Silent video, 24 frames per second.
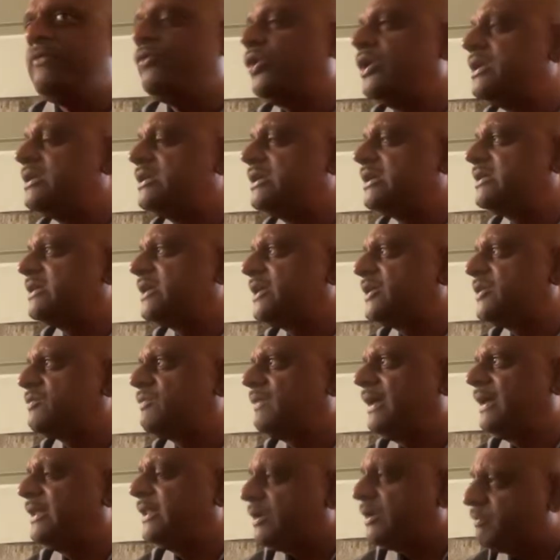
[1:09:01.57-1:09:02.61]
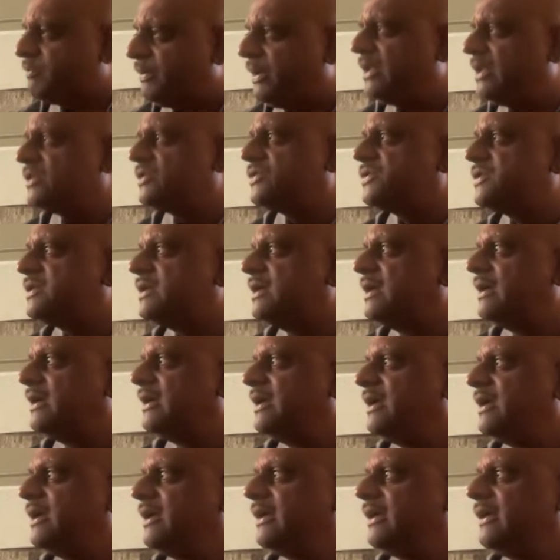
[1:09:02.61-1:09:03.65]
46XY, that means
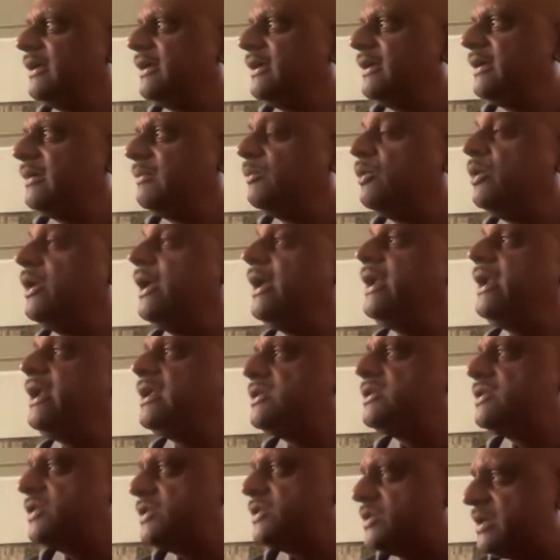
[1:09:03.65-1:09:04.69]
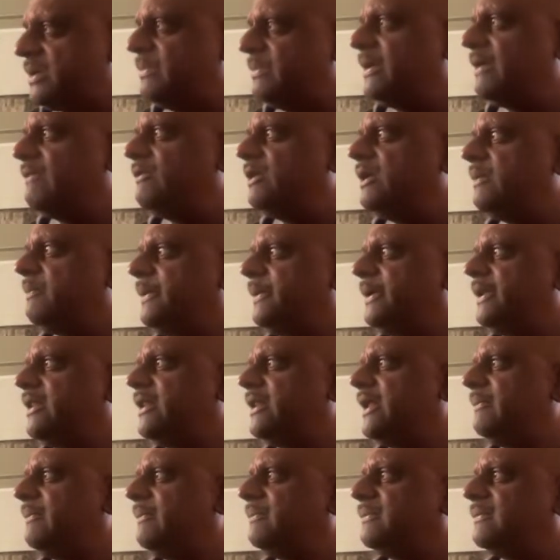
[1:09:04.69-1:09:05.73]
Mullerian system developed in
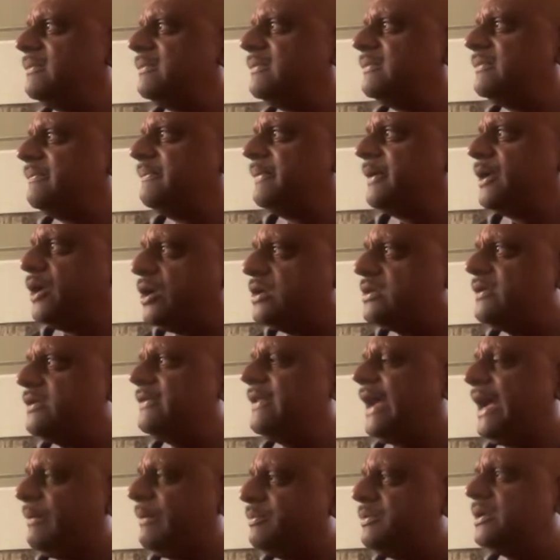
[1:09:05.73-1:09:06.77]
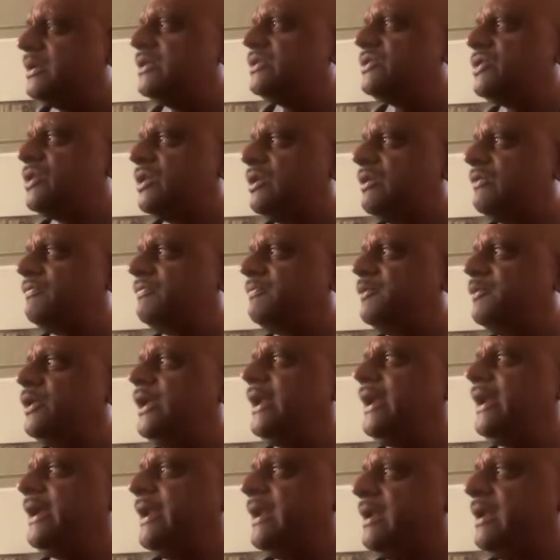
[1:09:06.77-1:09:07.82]
them because of the absence of Mullerian